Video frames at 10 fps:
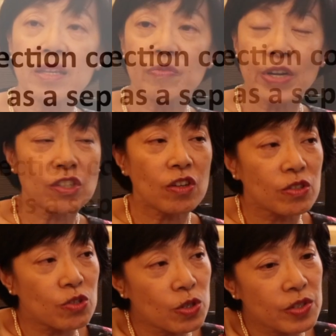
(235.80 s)
Infection
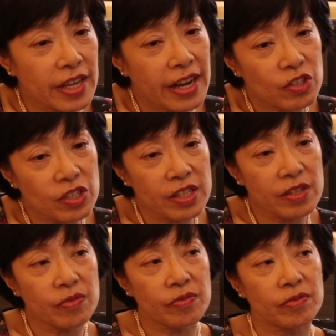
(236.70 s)
control is
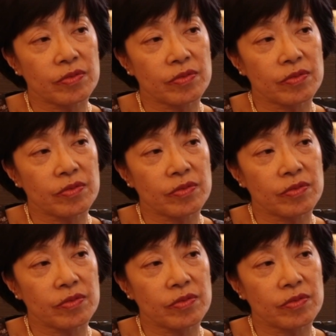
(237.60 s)
actually